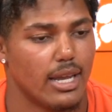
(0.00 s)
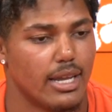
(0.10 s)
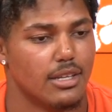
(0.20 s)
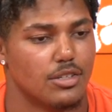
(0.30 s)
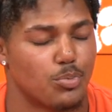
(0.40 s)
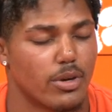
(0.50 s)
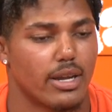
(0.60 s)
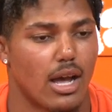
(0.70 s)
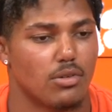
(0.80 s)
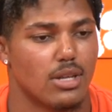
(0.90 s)
In the spring,
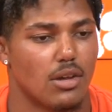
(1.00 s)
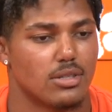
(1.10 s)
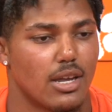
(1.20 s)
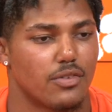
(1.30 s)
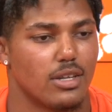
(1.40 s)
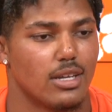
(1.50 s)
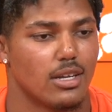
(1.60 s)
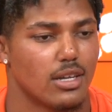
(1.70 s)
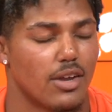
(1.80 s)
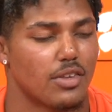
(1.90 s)
I was definitely,
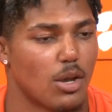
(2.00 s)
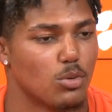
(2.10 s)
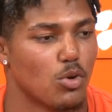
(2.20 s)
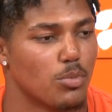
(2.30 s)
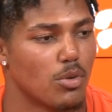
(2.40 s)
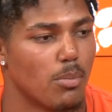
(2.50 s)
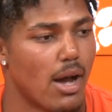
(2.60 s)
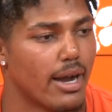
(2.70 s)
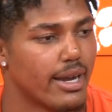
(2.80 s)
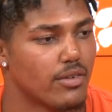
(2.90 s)
everything was running through my
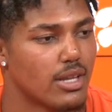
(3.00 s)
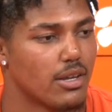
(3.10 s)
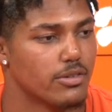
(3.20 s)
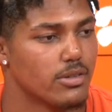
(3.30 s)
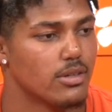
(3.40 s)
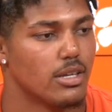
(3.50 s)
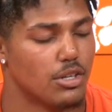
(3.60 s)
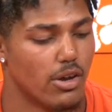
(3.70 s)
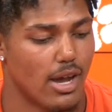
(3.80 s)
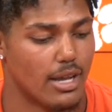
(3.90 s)
mind. Everything was,
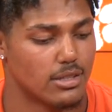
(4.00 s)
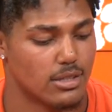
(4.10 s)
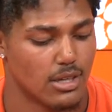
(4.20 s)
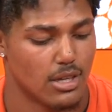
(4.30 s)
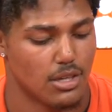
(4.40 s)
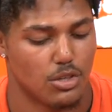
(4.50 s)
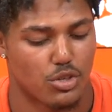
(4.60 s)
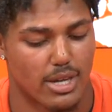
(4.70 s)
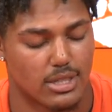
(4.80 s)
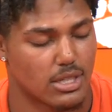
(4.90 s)
as you
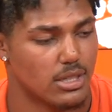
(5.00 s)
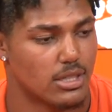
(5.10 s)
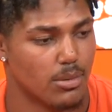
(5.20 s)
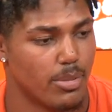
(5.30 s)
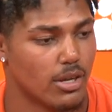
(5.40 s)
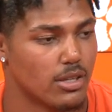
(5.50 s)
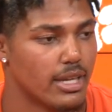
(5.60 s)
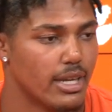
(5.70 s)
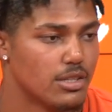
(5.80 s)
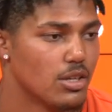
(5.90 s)
transition to bigger
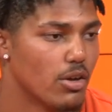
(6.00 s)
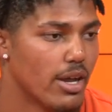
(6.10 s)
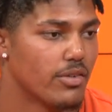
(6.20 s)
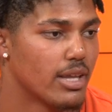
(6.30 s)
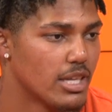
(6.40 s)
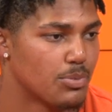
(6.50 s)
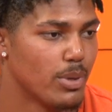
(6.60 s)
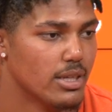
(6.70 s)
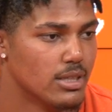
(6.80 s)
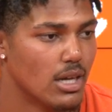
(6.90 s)
league, everything
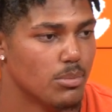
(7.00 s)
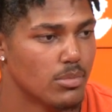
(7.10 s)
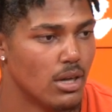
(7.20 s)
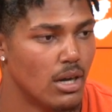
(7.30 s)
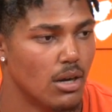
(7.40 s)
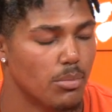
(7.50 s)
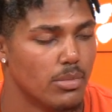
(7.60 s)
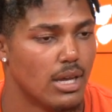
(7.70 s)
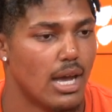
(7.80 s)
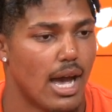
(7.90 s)
speeds up. I
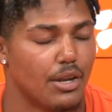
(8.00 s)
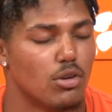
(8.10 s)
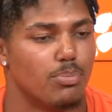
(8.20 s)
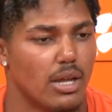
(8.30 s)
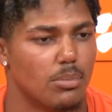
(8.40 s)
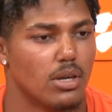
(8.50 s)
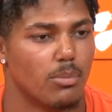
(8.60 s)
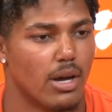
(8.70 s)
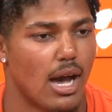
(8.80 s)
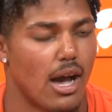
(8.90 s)
knew the playbook,
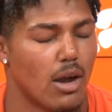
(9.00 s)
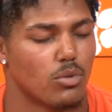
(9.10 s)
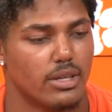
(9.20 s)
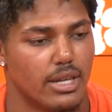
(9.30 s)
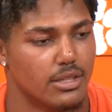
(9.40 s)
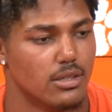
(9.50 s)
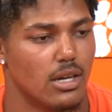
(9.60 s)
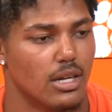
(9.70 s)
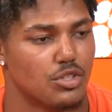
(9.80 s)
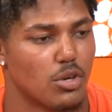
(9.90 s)
but I really didn't
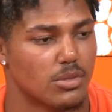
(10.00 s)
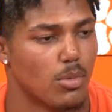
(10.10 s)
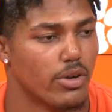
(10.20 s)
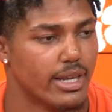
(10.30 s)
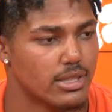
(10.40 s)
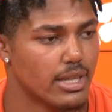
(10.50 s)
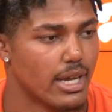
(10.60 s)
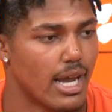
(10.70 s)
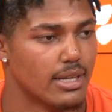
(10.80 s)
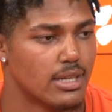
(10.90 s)
trust my own instinct
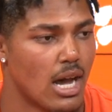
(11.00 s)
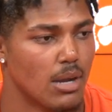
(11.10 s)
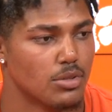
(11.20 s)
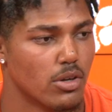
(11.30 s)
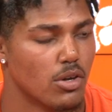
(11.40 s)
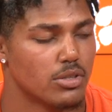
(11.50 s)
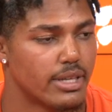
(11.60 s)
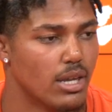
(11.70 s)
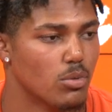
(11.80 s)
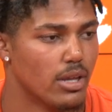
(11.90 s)
at the time. So Coach
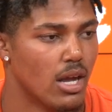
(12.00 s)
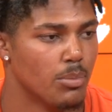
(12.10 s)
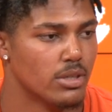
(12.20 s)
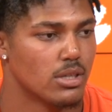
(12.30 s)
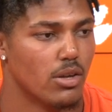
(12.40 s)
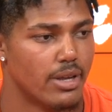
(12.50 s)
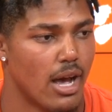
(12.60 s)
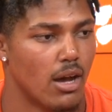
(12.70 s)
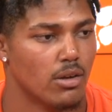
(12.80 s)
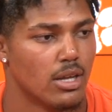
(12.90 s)
Ski really helped me slow
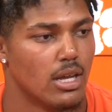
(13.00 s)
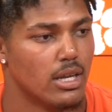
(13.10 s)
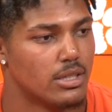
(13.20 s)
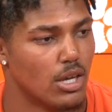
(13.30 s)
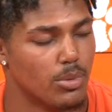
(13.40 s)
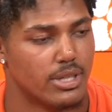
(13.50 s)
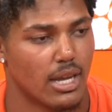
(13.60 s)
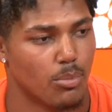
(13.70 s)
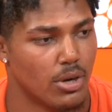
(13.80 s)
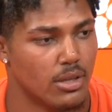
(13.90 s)
down, told me to take
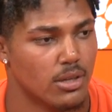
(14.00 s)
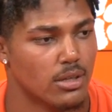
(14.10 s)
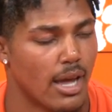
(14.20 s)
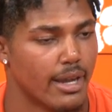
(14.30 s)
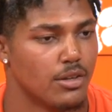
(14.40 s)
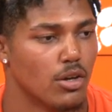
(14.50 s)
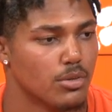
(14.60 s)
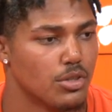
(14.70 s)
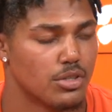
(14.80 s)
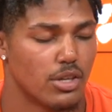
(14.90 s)
a breather.
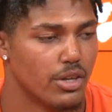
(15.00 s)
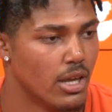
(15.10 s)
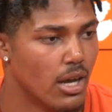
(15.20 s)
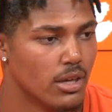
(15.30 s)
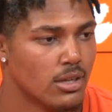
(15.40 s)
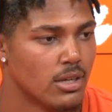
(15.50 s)
You're still young.